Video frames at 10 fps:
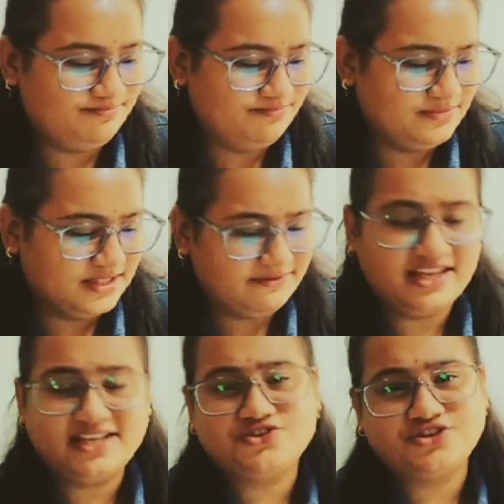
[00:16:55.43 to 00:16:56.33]

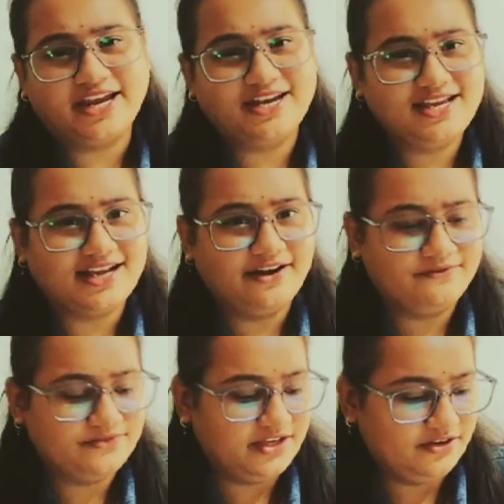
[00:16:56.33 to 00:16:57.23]
very shady kind
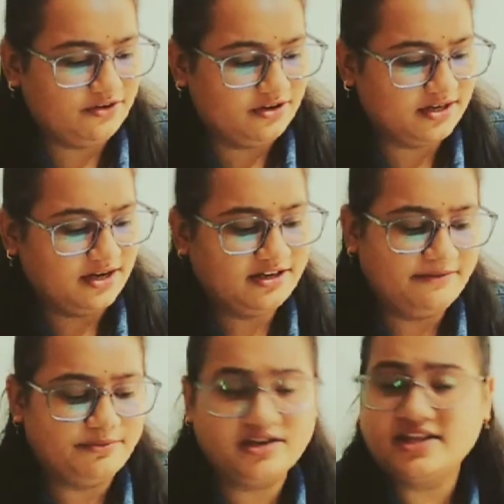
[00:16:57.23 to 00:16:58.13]
of thing, or
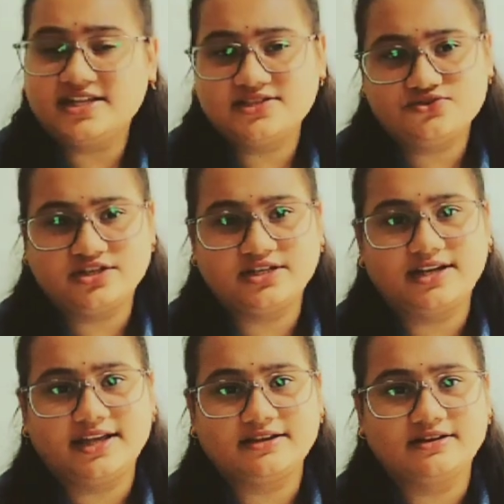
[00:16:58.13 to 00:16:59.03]
contemporary history,
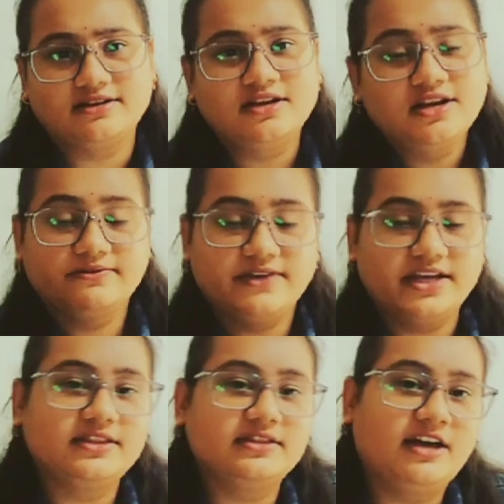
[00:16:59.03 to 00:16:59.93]
like
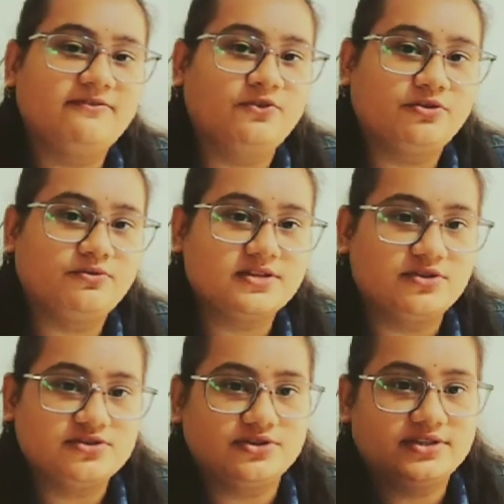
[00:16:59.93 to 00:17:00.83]
Vietnam War was
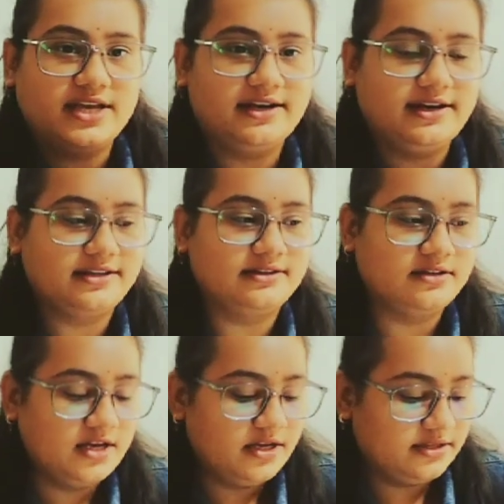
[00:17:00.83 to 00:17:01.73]
also there, and
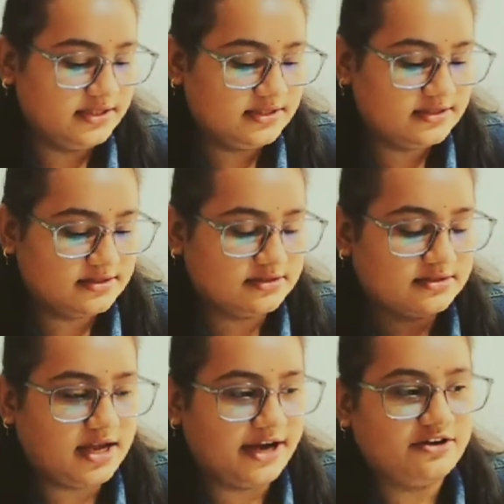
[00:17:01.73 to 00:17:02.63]
this
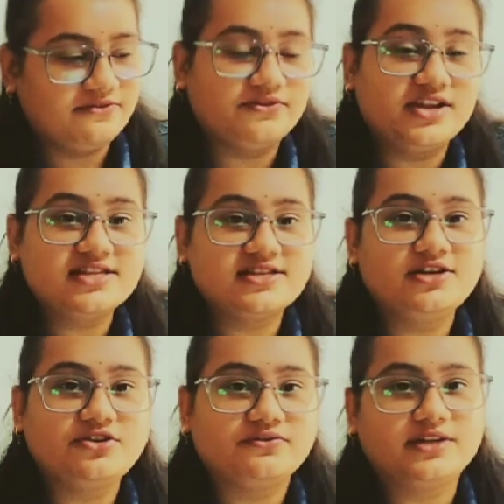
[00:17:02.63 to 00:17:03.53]
kind of result
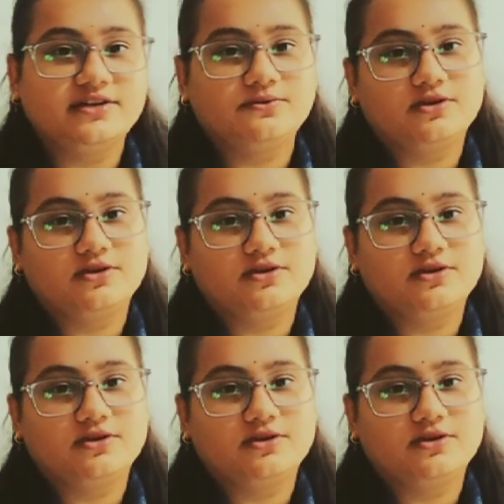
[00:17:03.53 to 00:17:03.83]
of that war